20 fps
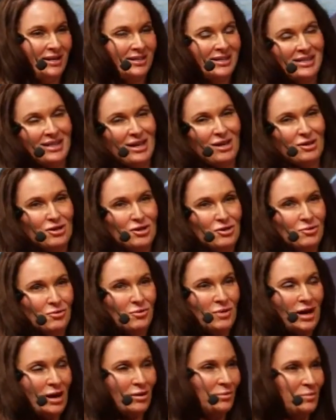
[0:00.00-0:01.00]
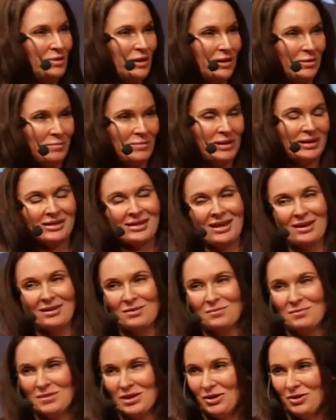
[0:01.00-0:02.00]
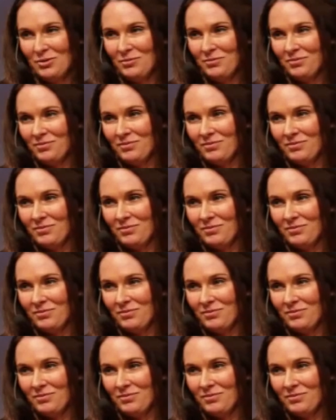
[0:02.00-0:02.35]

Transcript: to tell you how to pick up that side of the mirror.